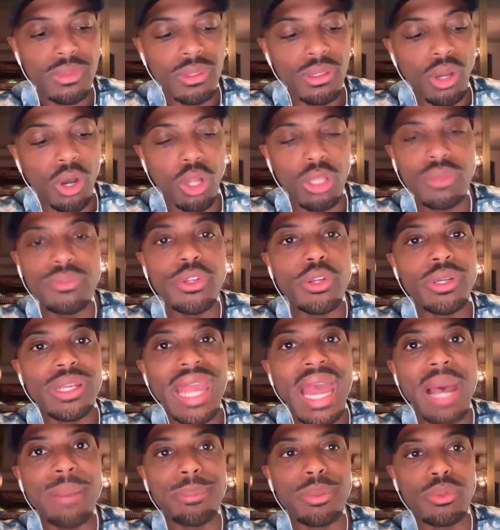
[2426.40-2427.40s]
All of your
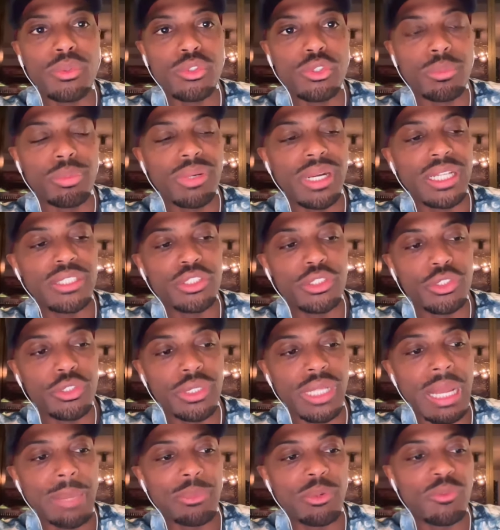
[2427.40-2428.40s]
capitals are precious, your
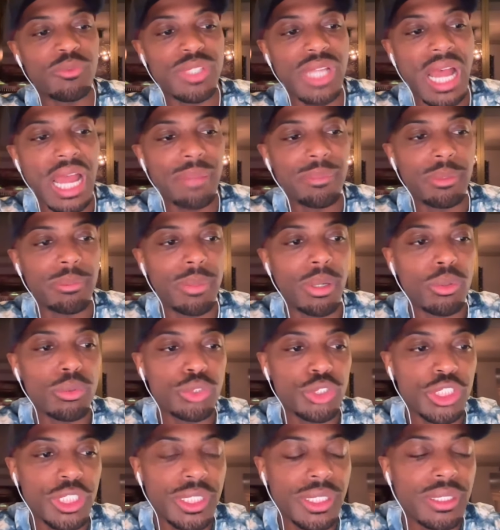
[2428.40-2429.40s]
capital of time,
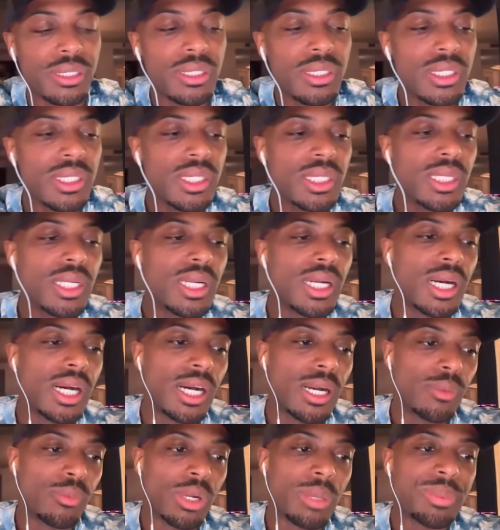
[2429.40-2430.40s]
emotion,
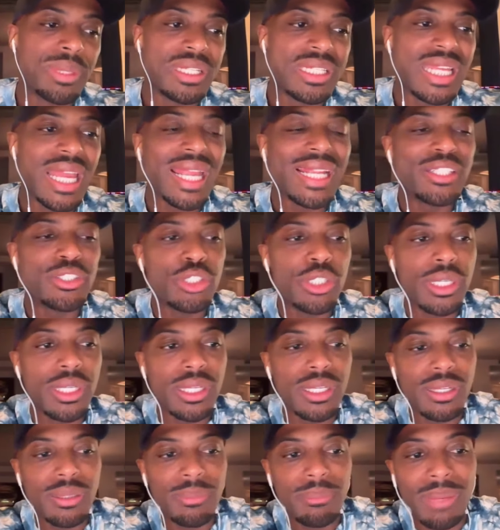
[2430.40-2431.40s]

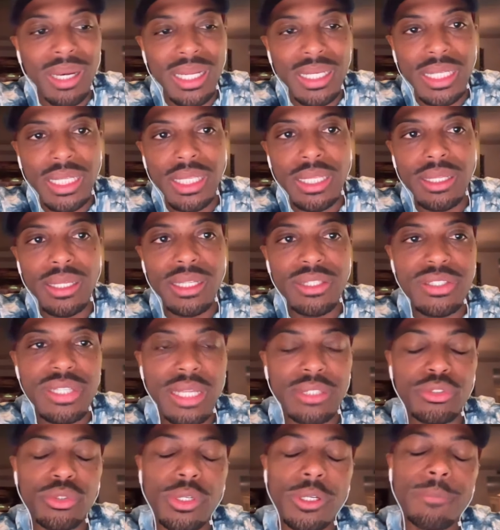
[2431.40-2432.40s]
reputation, money,
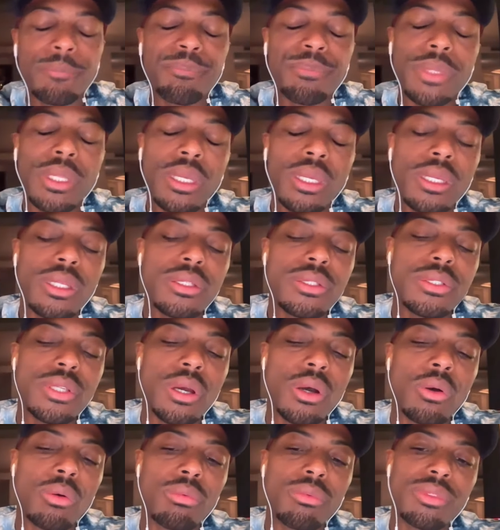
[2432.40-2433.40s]
etc.
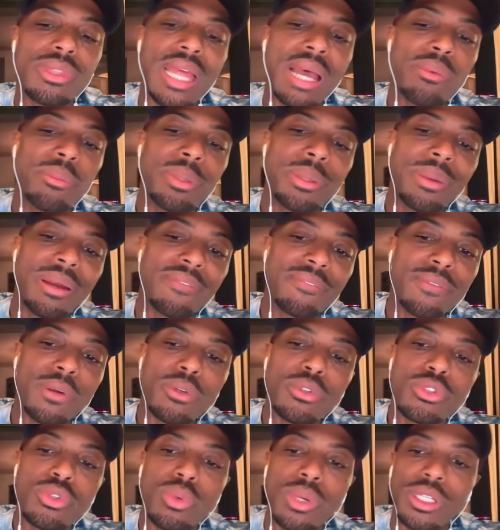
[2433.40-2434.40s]
So that would be my
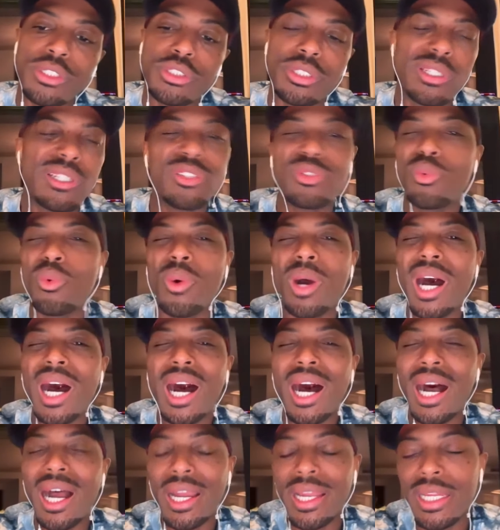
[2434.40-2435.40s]
first question, is
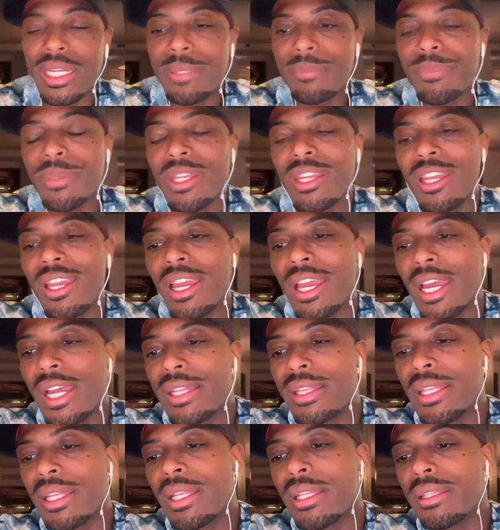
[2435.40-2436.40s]
why? And
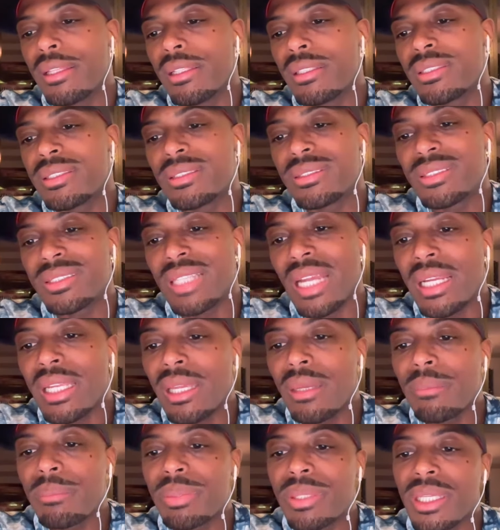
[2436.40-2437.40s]
then the
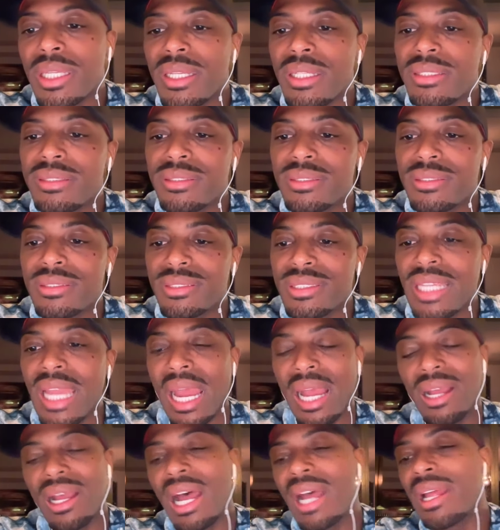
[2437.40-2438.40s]
second piece, yeah,
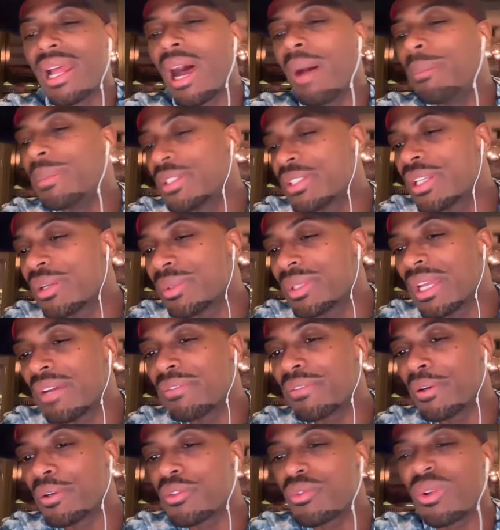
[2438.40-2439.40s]
I'm going to stick with that
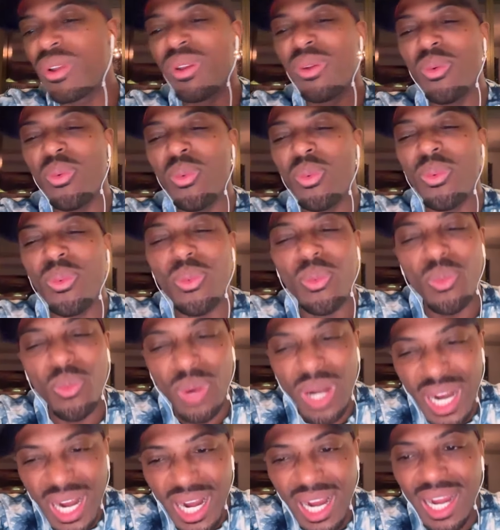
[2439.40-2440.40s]
first one.
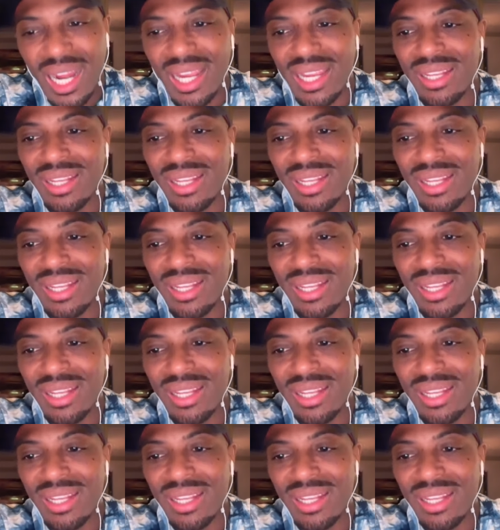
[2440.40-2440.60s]
Why?